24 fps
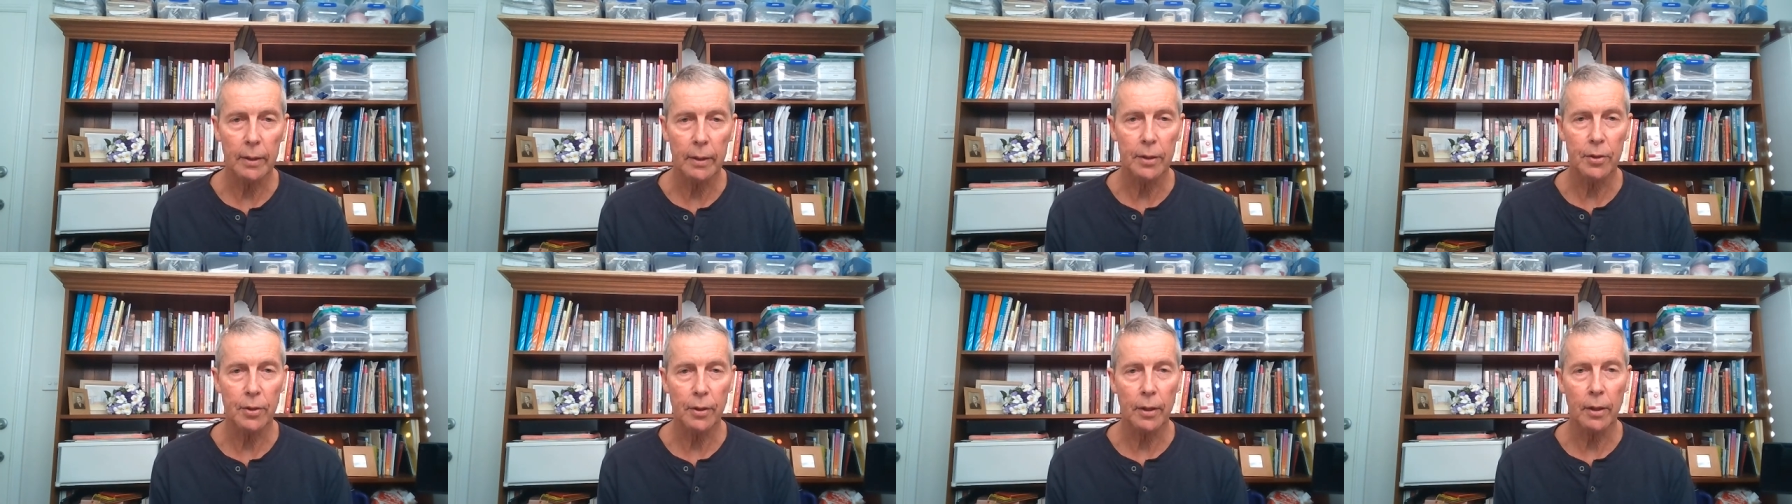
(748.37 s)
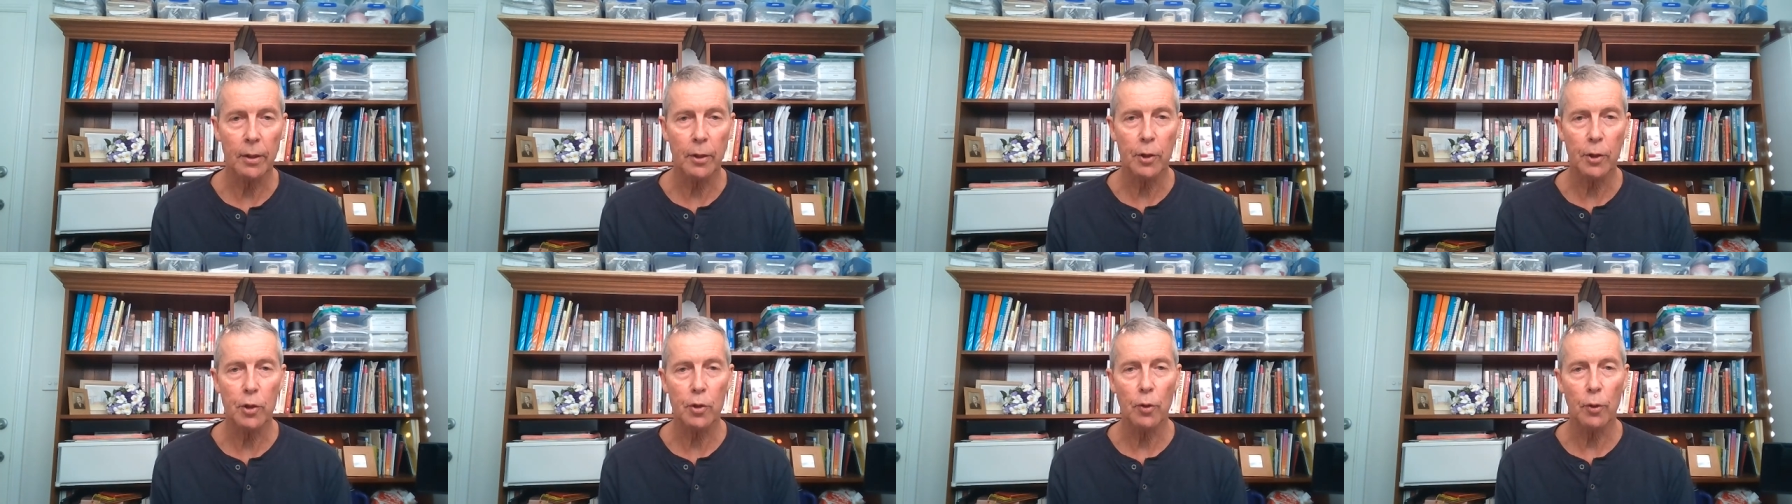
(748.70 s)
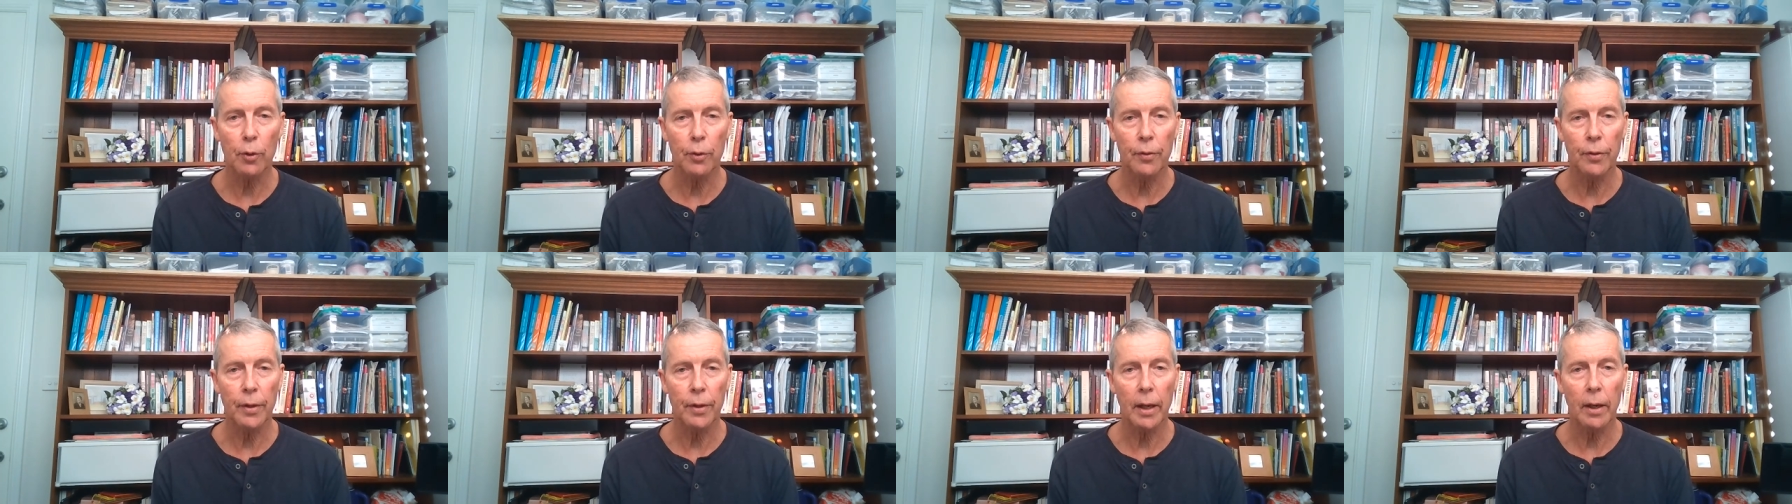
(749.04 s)
Is it going to
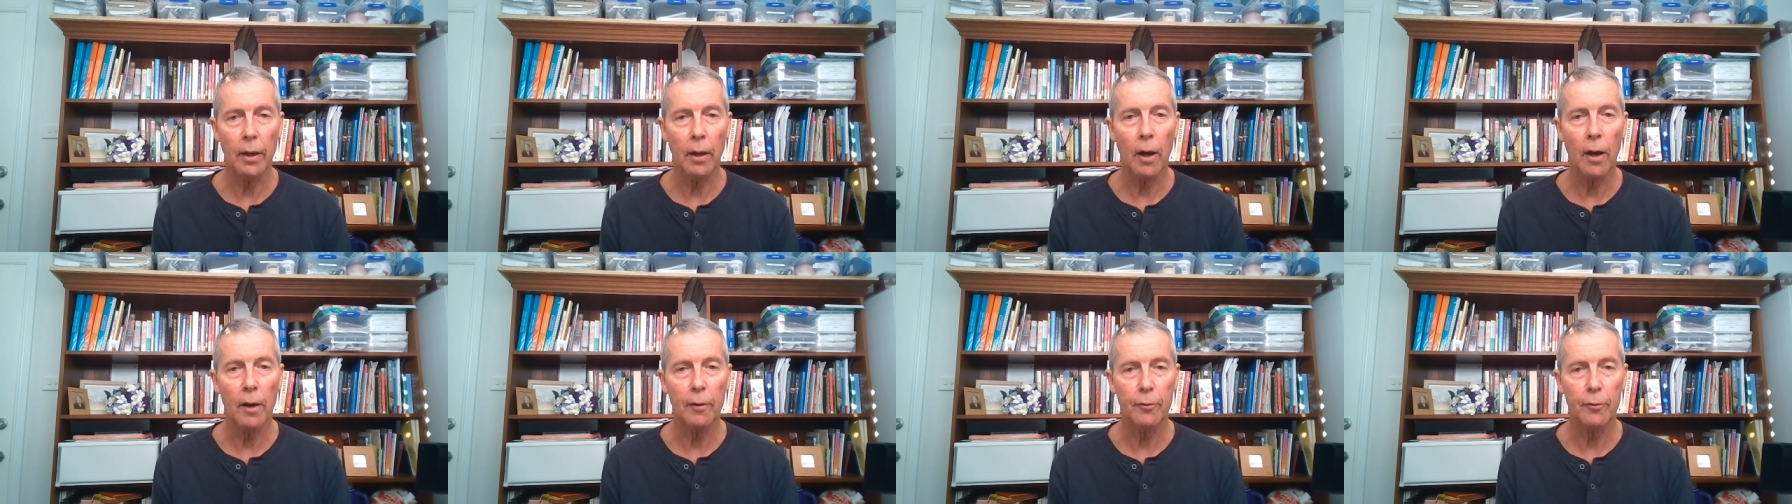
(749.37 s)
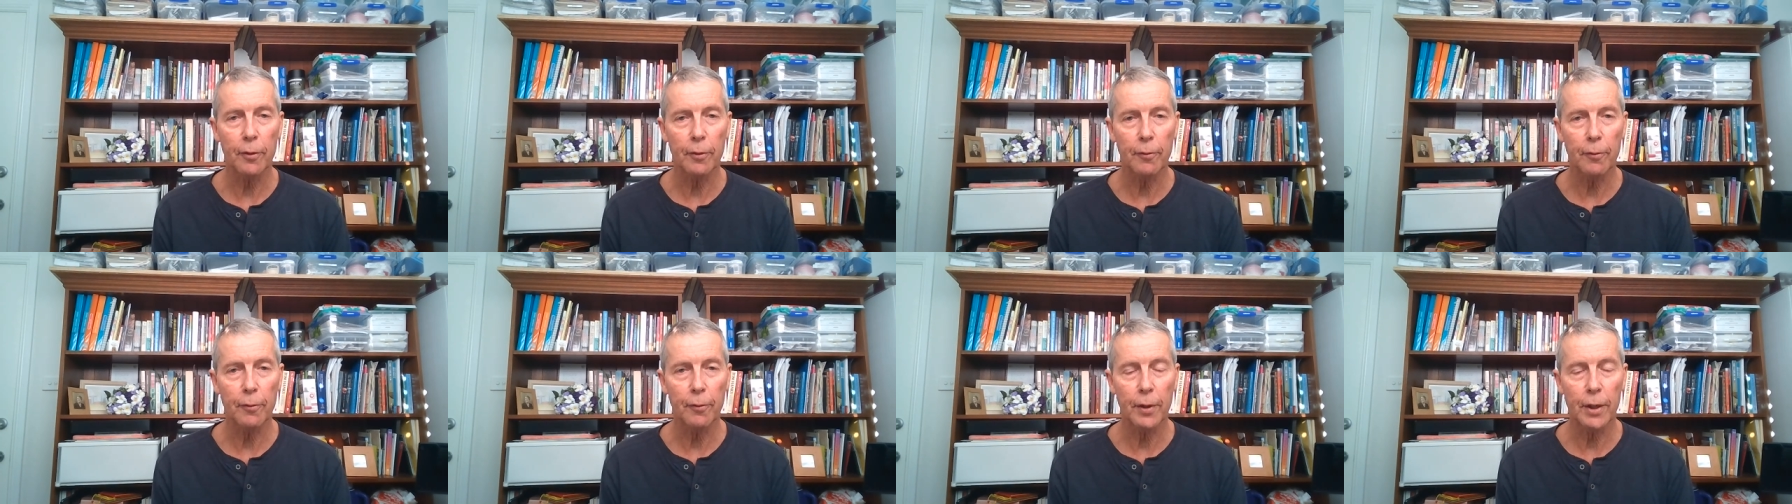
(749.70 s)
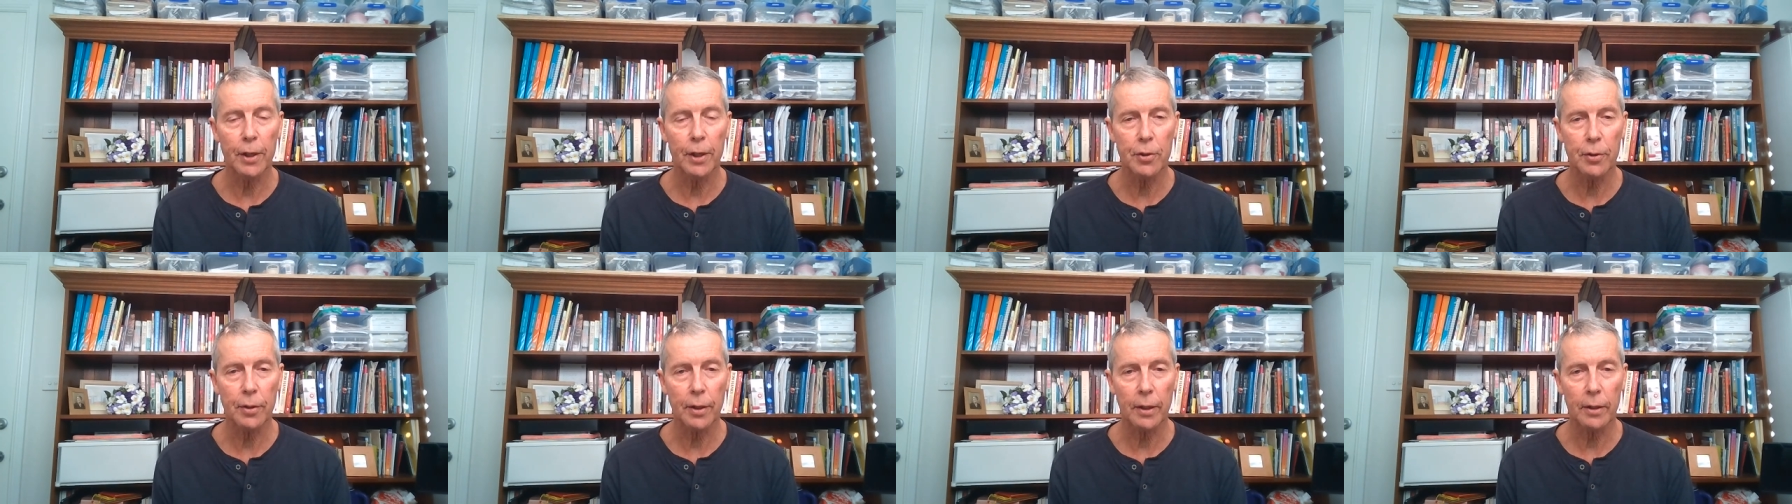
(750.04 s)
shorten their life and
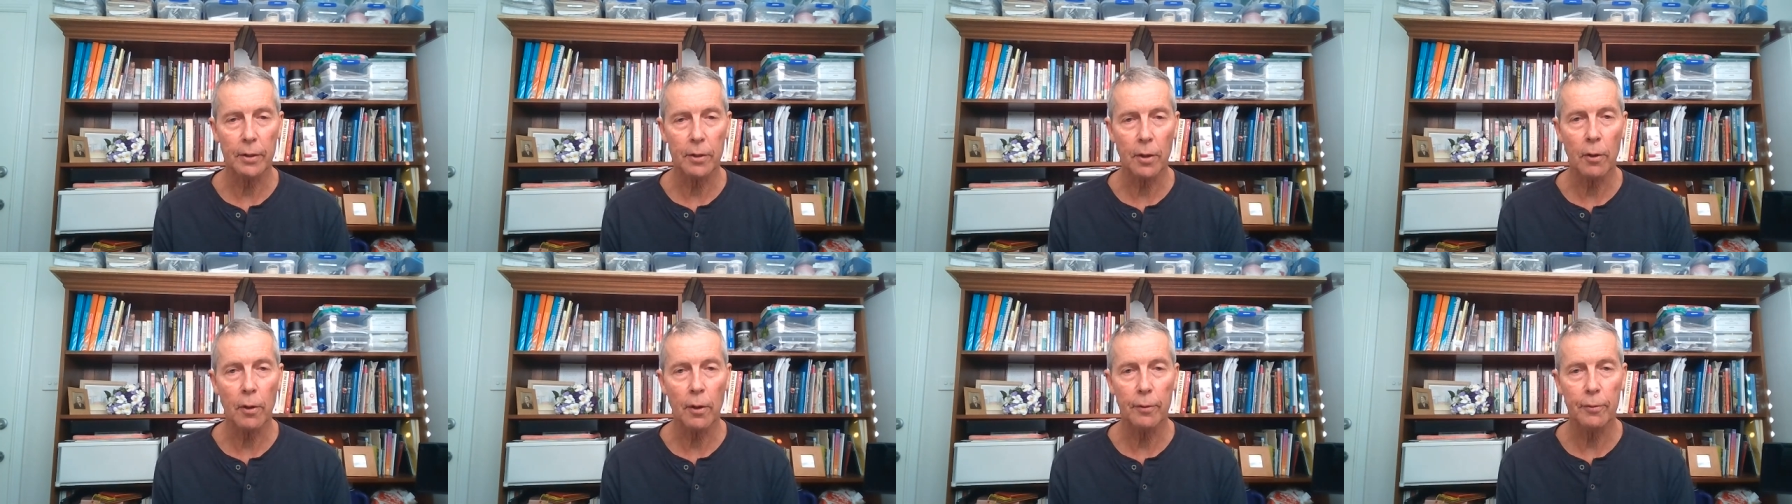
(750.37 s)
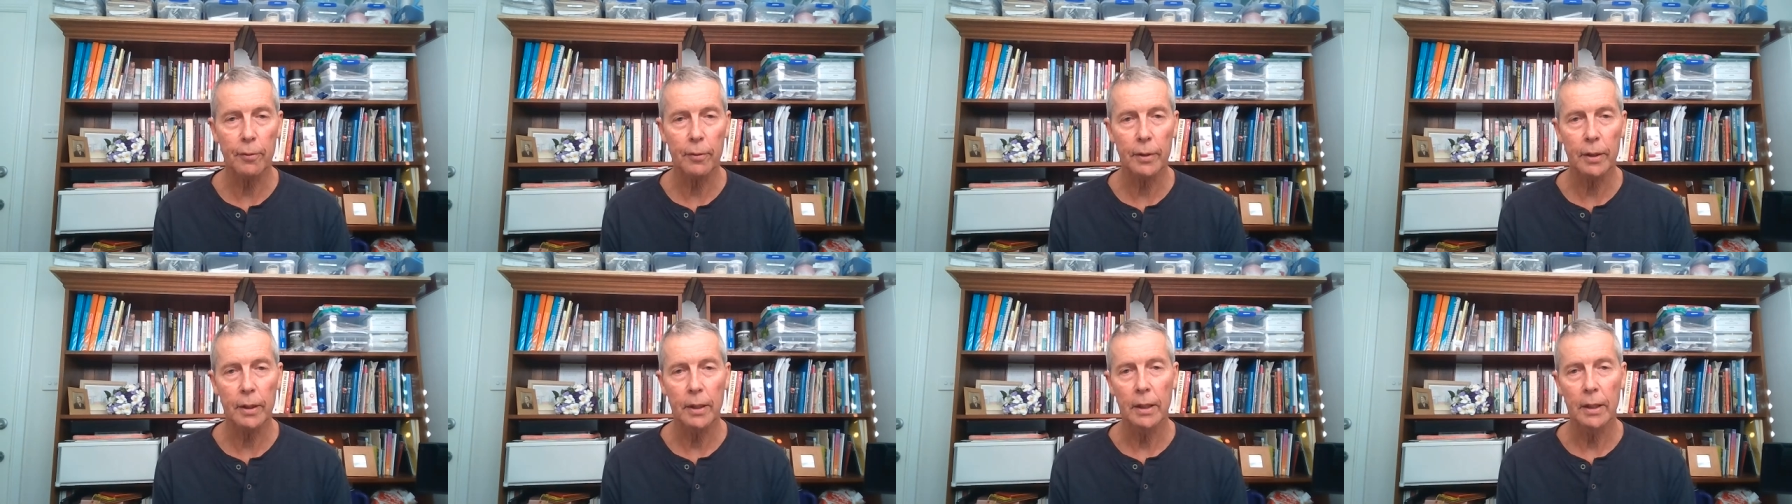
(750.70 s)
finish things off?